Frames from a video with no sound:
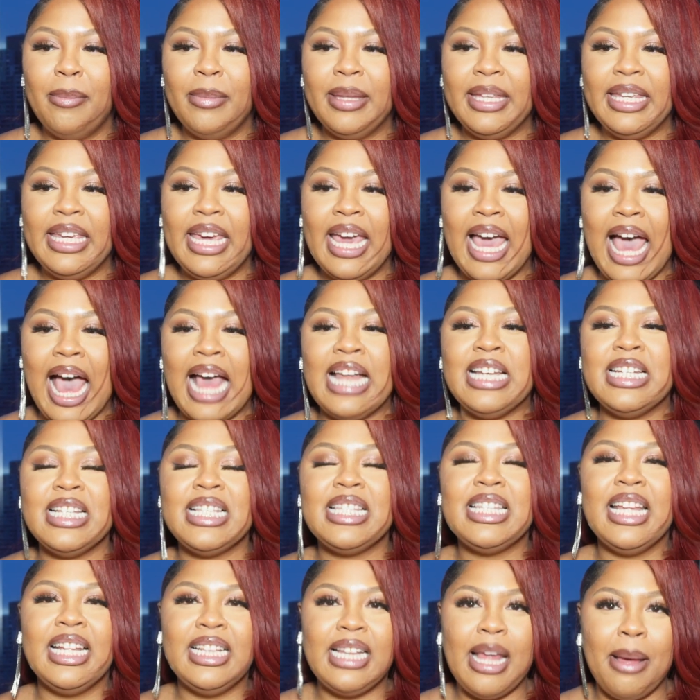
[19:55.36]
Yeah, I just
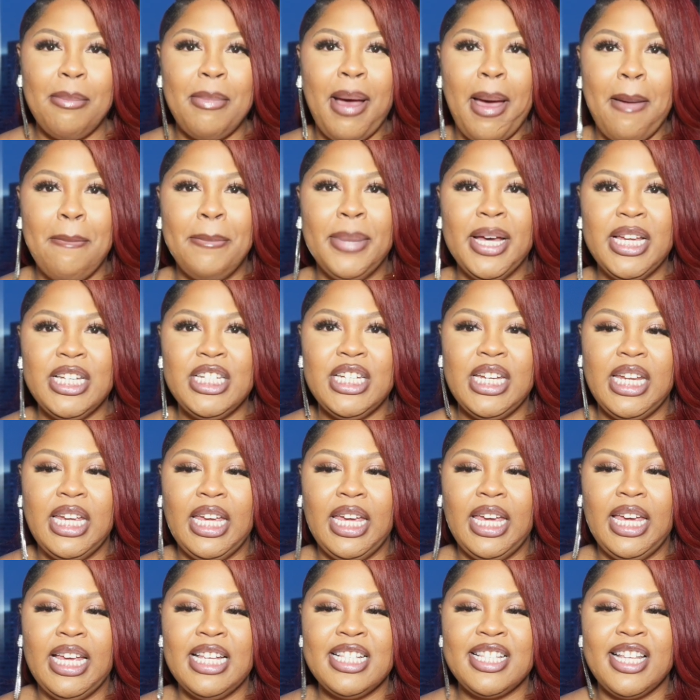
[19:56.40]
think that my
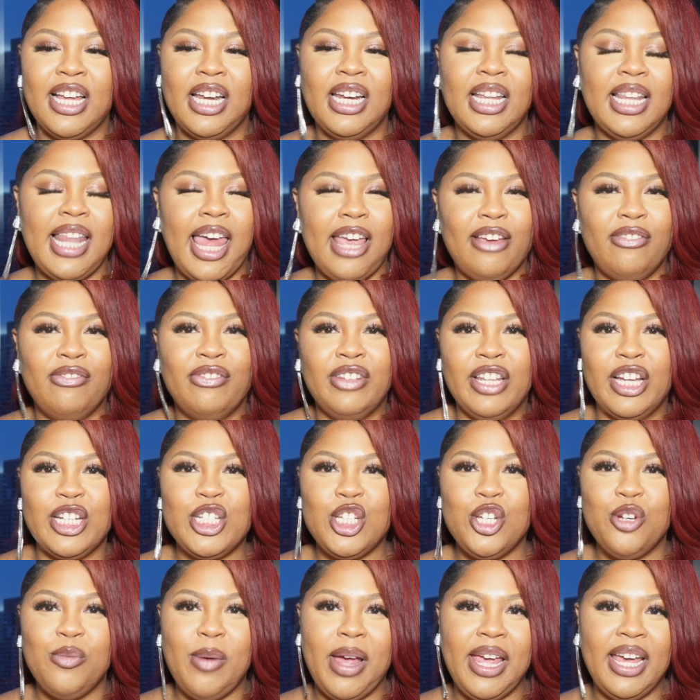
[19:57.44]
budget is gonna like
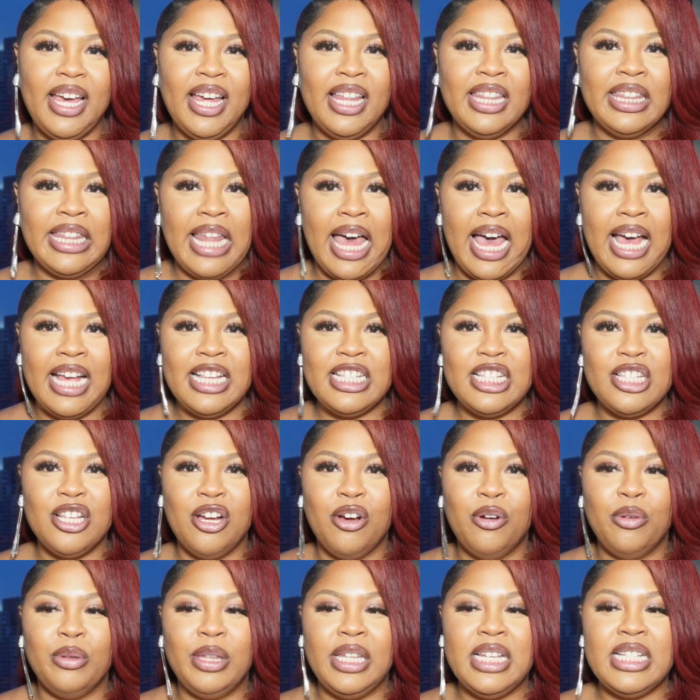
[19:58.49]
fluctuate a lot,
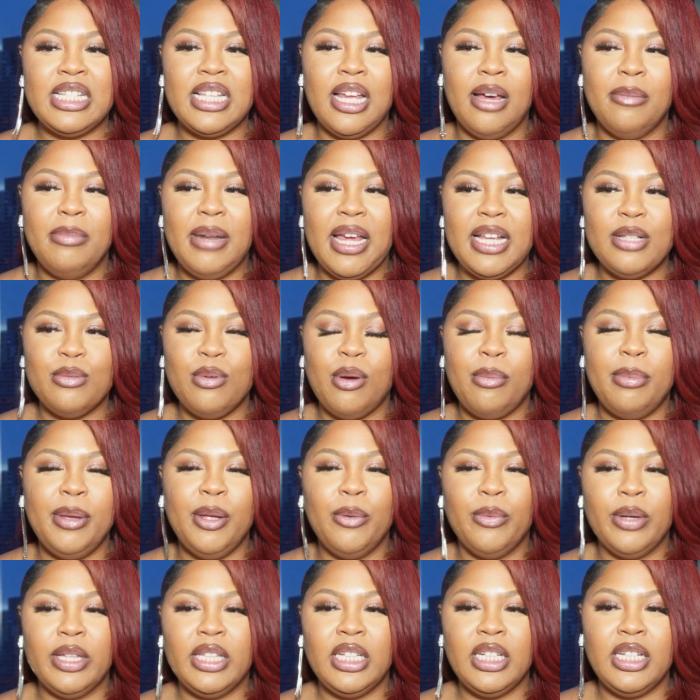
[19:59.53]
so these updates will be
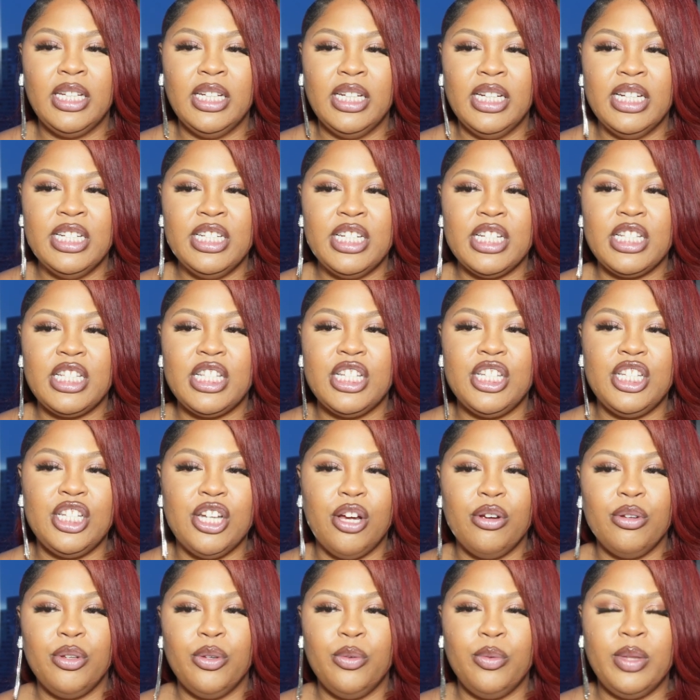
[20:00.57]
really good just to
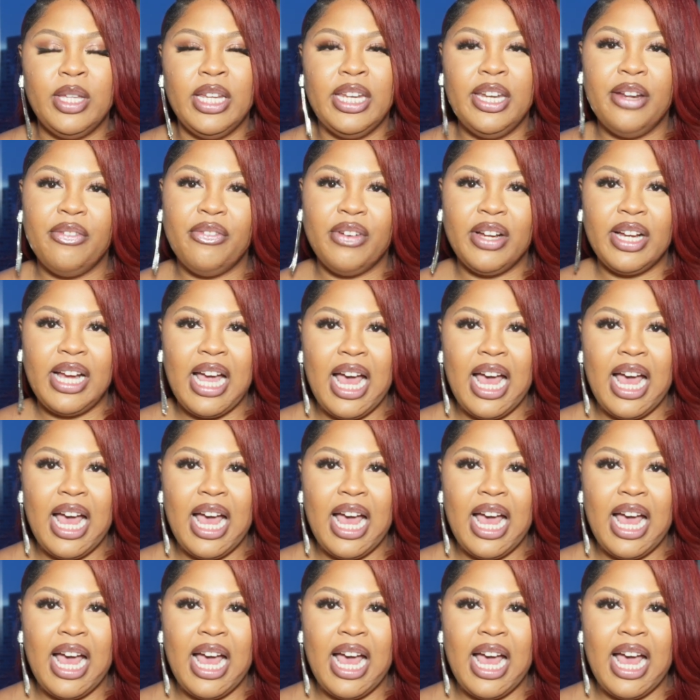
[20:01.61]
show you the different